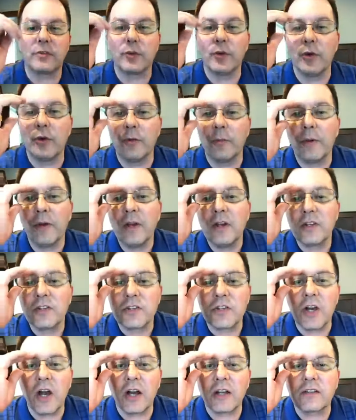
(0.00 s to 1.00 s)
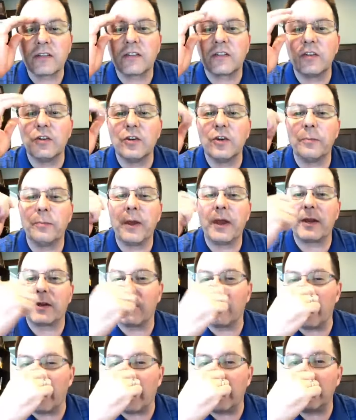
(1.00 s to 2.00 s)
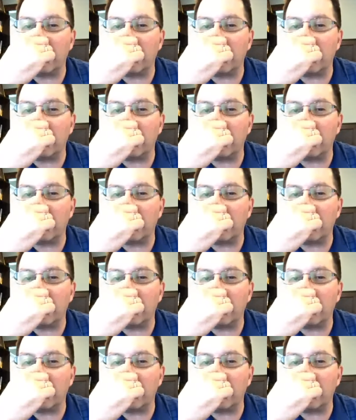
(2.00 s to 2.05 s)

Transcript: group. Chuck Studebaker, how